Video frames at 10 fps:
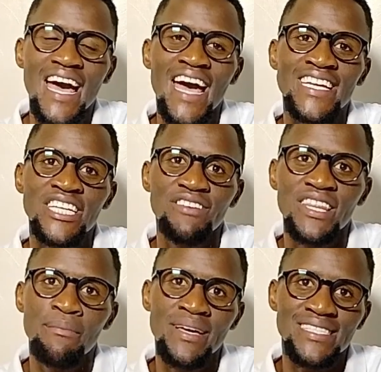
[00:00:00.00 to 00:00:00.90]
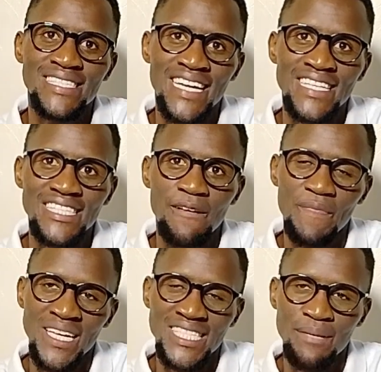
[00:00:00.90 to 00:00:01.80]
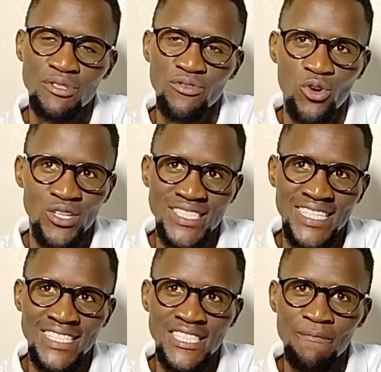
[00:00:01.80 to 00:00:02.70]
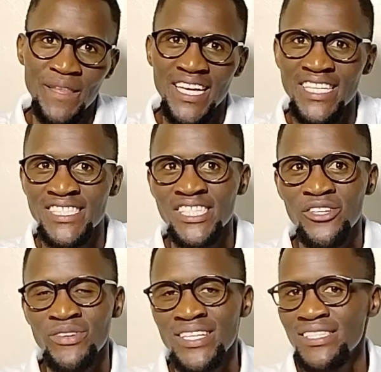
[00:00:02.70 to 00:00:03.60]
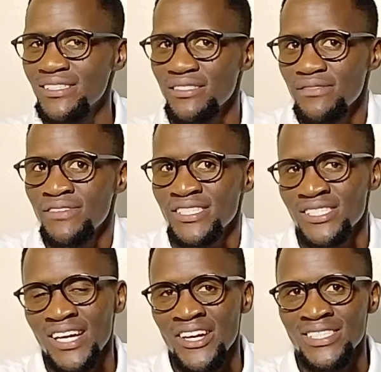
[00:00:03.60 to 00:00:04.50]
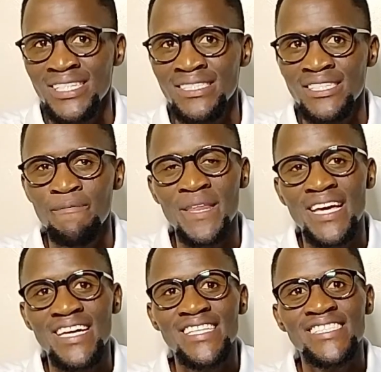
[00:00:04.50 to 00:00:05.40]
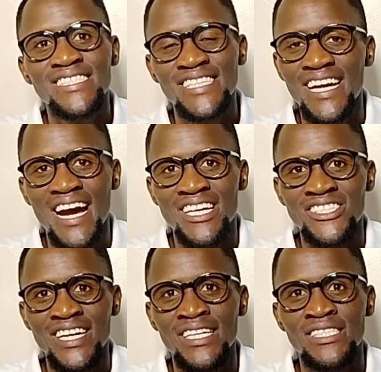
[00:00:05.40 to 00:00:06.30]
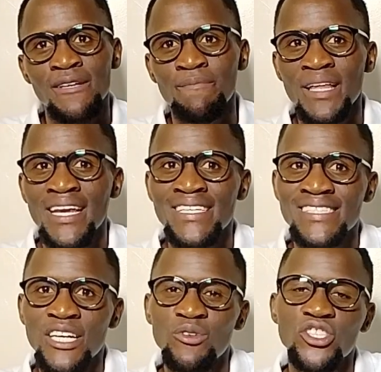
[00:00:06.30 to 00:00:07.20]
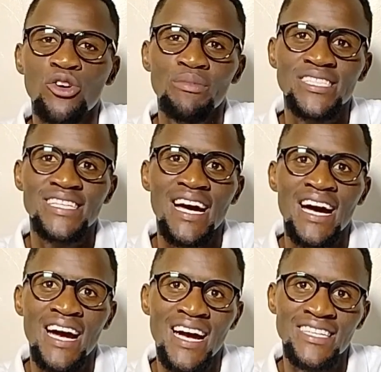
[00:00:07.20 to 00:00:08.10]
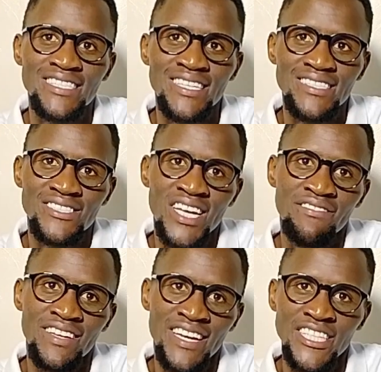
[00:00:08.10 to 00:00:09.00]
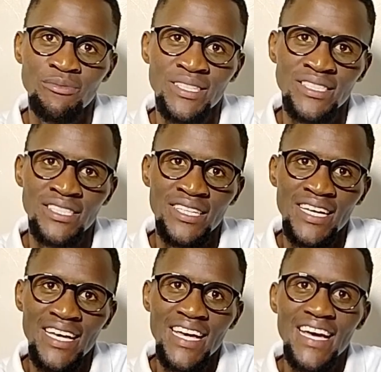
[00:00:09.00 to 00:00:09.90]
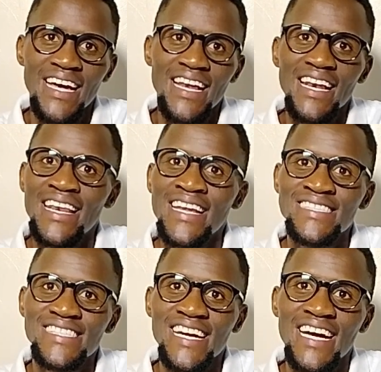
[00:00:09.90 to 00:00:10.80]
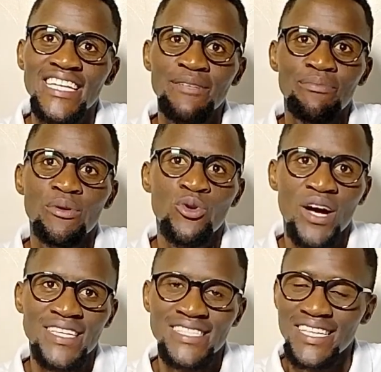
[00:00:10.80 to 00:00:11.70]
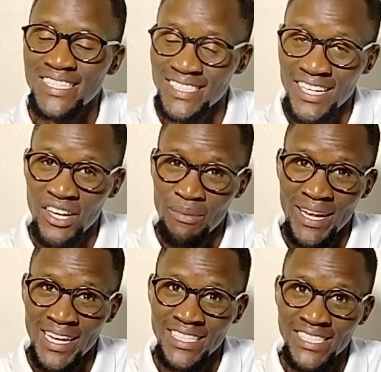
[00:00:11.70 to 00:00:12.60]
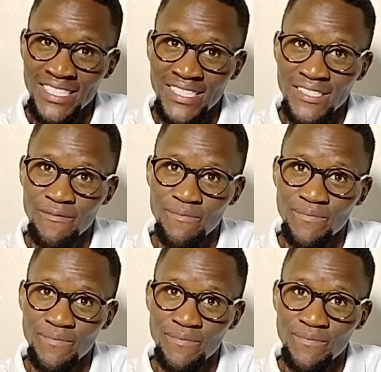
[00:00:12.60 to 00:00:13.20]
Identify the best days and types of content, e.g. Reels versus carousels. Check hashtags. Understand which competitor hashtags drive engagement. Let's take a deep look at Instagram analytics.